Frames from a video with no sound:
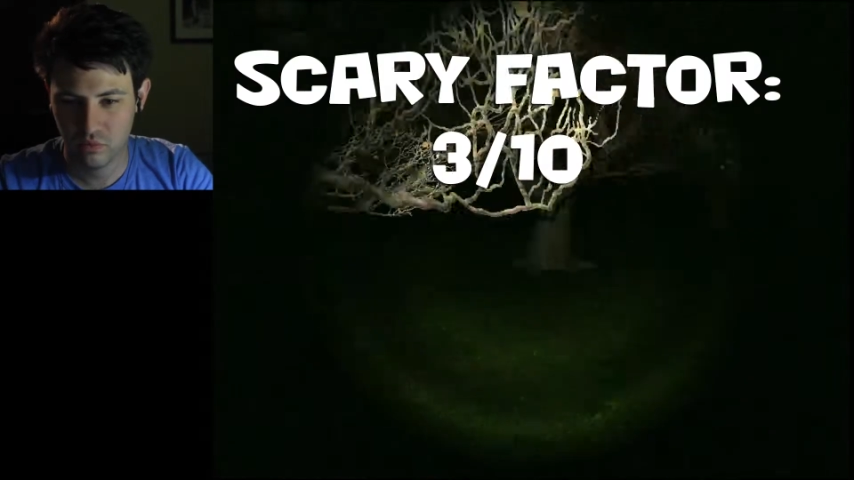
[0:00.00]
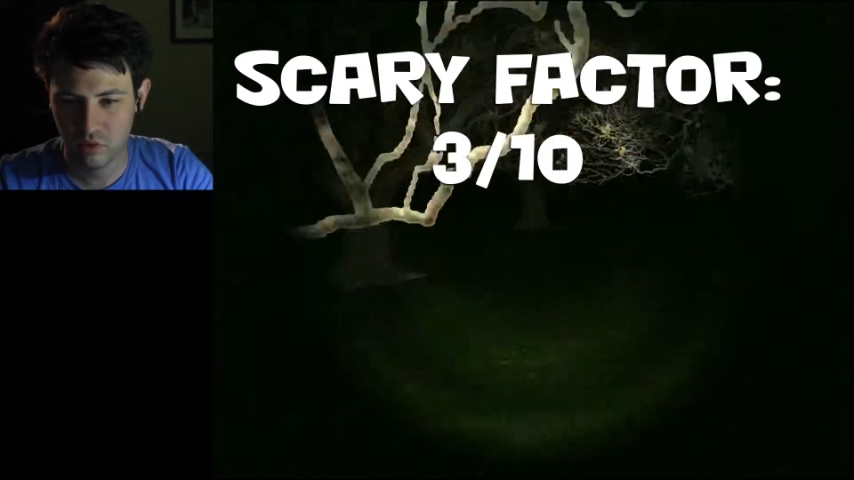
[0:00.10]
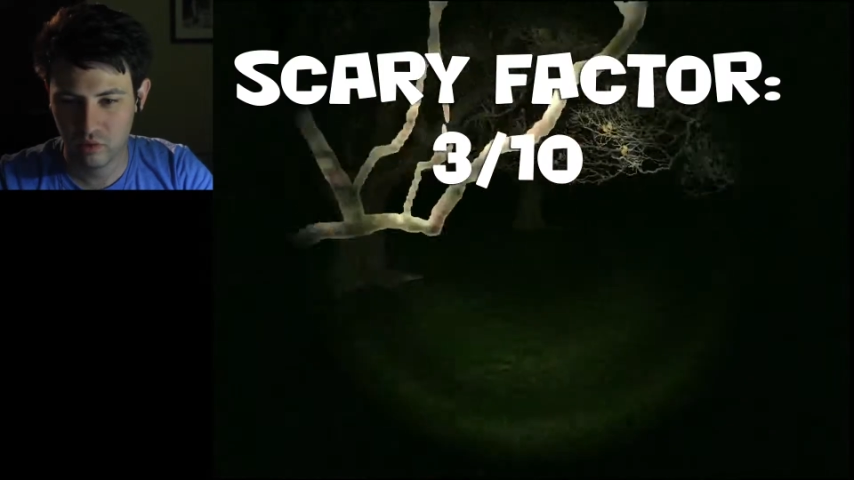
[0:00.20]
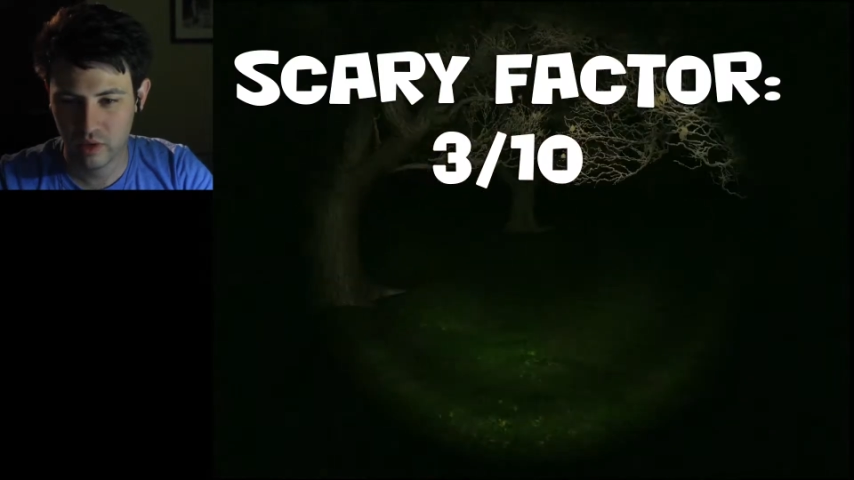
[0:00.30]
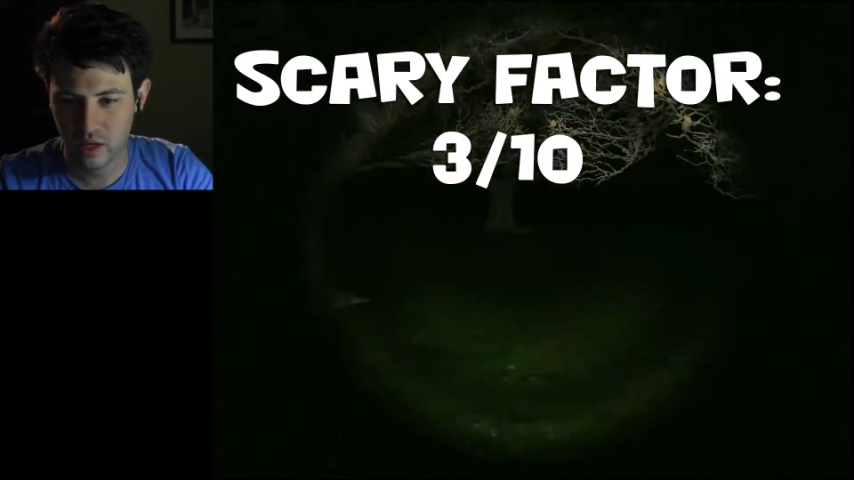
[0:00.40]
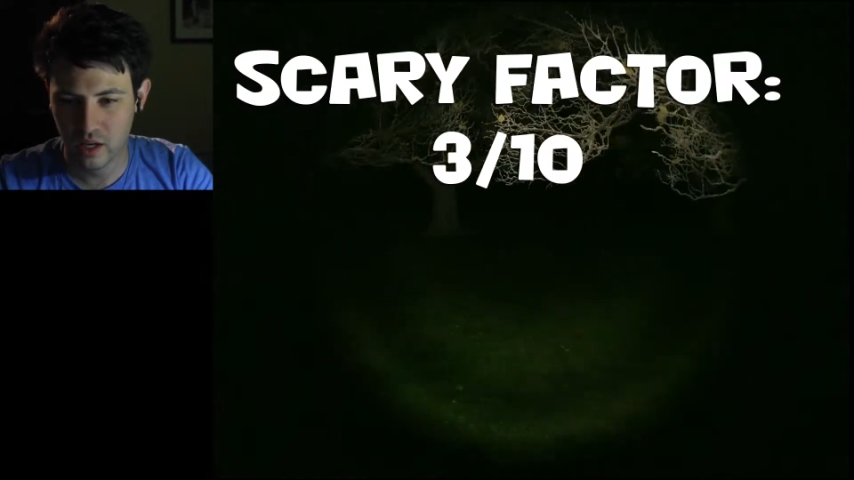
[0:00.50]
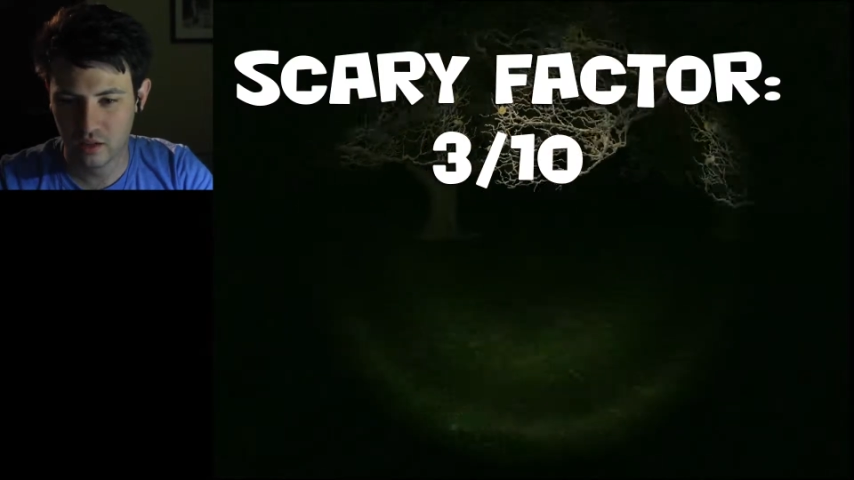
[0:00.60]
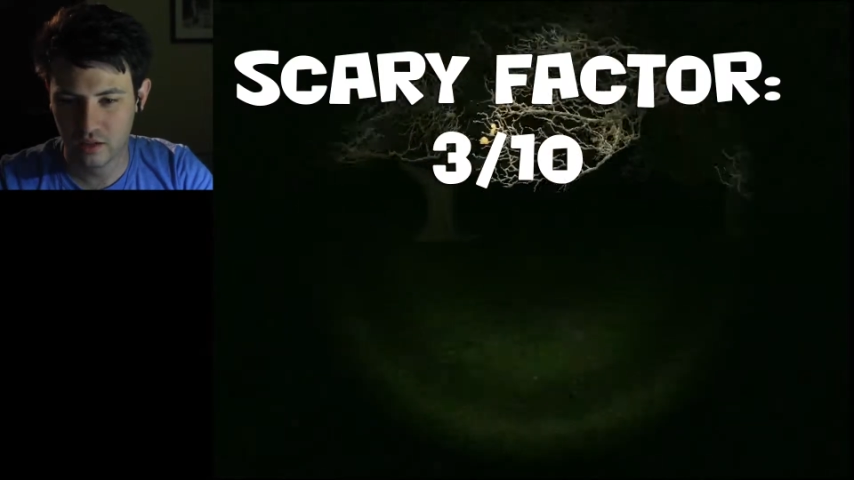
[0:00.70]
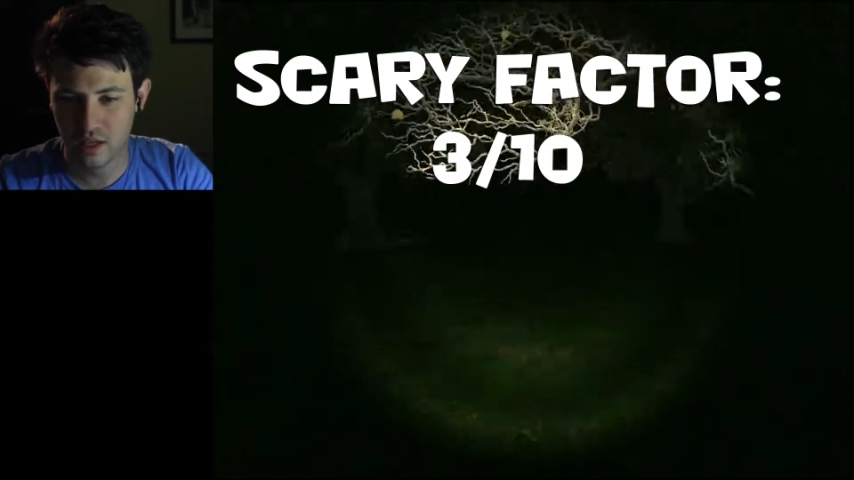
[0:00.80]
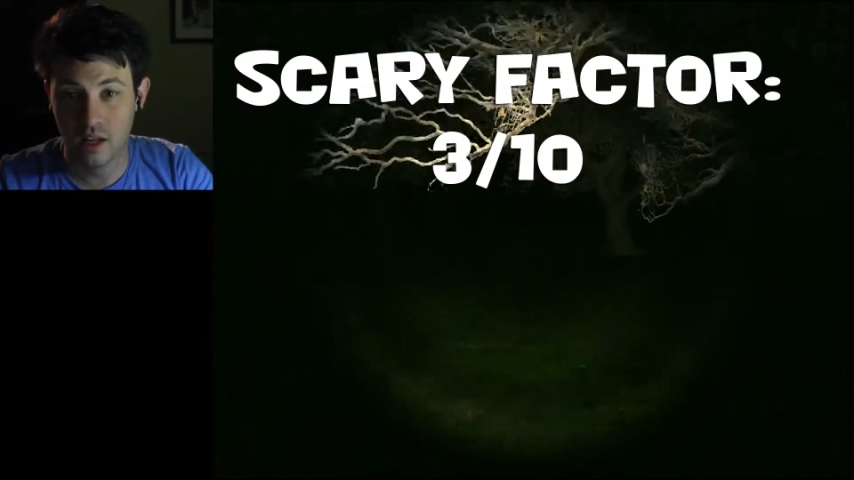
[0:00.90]
3 out
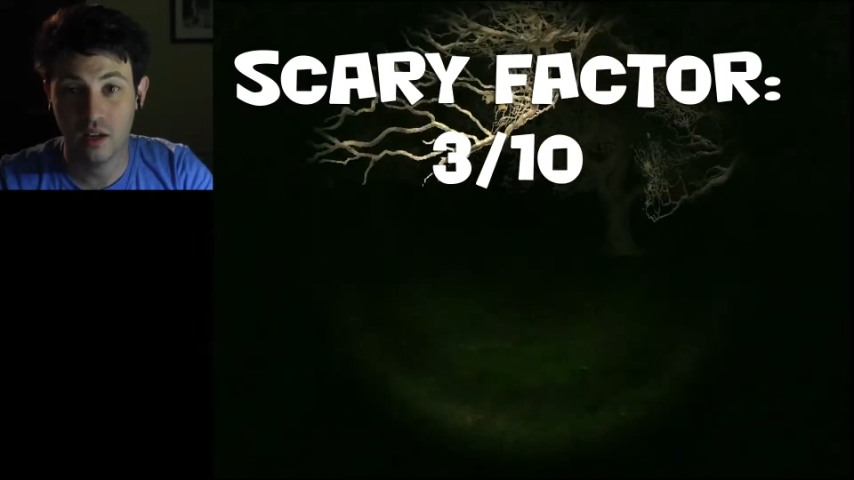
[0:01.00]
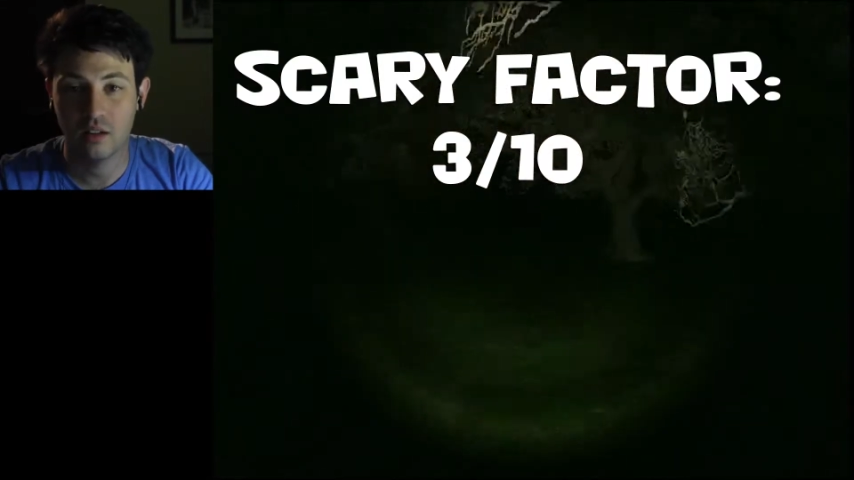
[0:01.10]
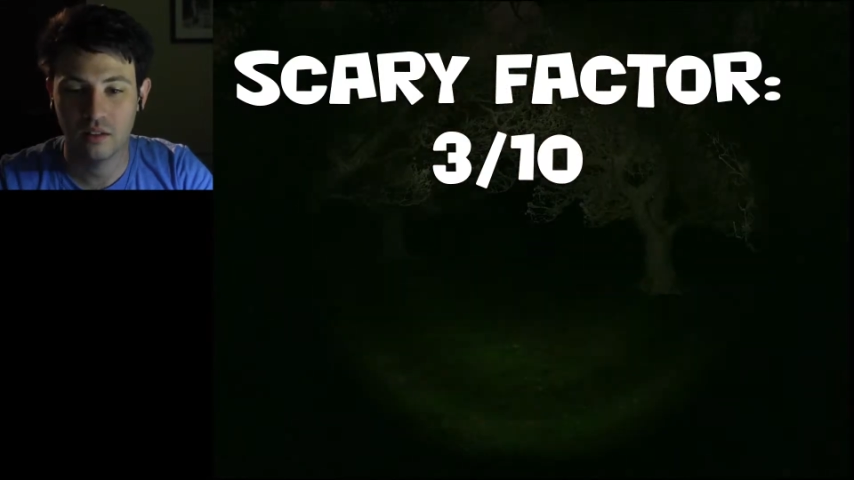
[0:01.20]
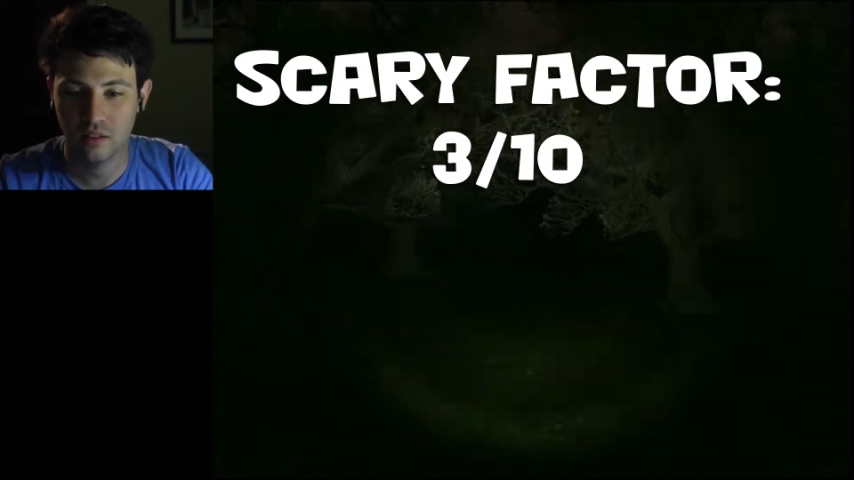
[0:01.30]
of 10.